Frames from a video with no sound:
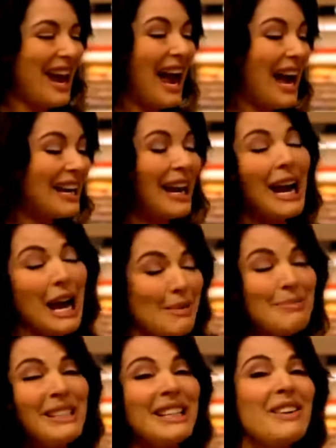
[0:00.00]
and I
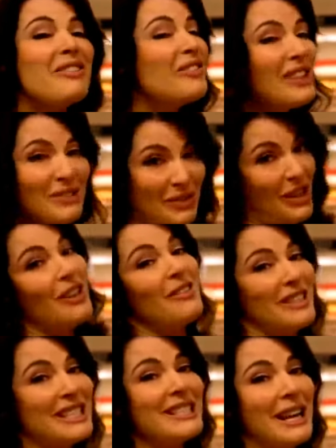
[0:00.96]
am in a fever of
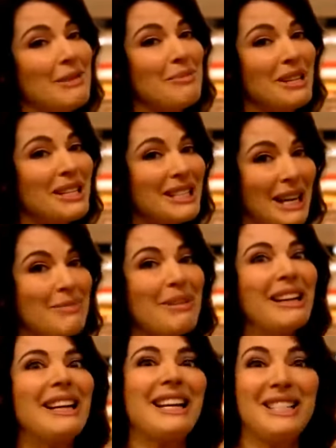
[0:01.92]
excitement at
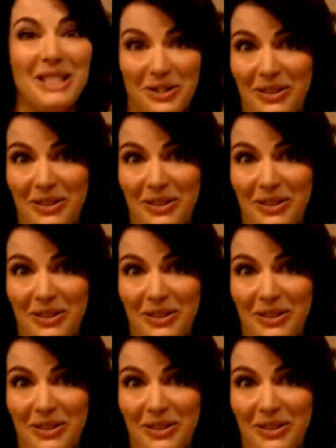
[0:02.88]
my latest